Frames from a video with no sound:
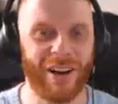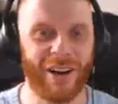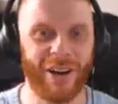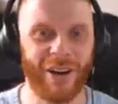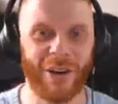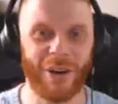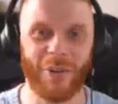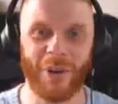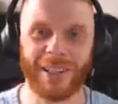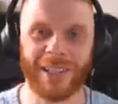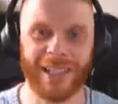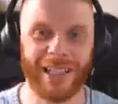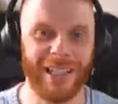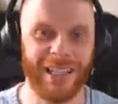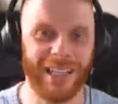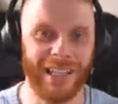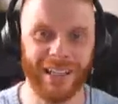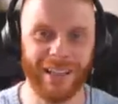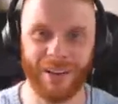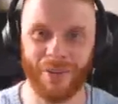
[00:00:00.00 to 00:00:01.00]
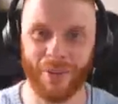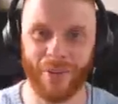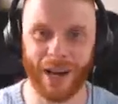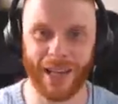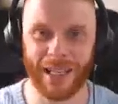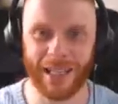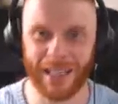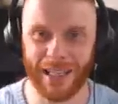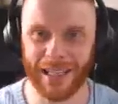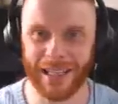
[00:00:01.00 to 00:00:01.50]
or what they need and why
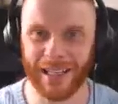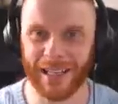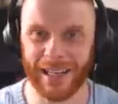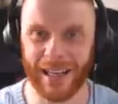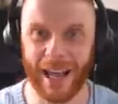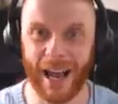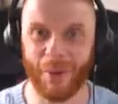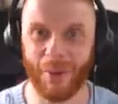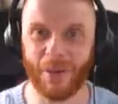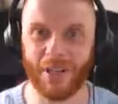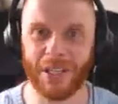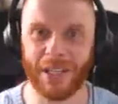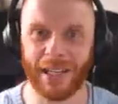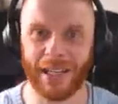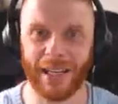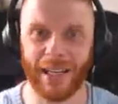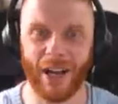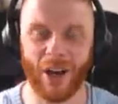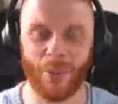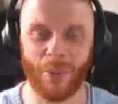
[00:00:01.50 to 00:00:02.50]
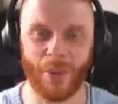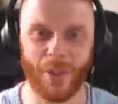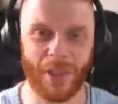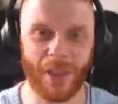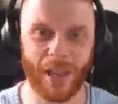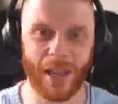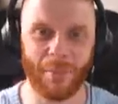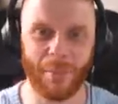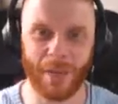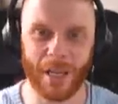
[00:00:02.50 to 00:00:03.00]
they need it and how much it can help
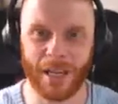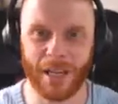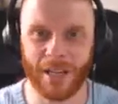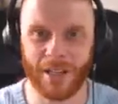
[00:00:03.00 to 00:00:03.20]
them.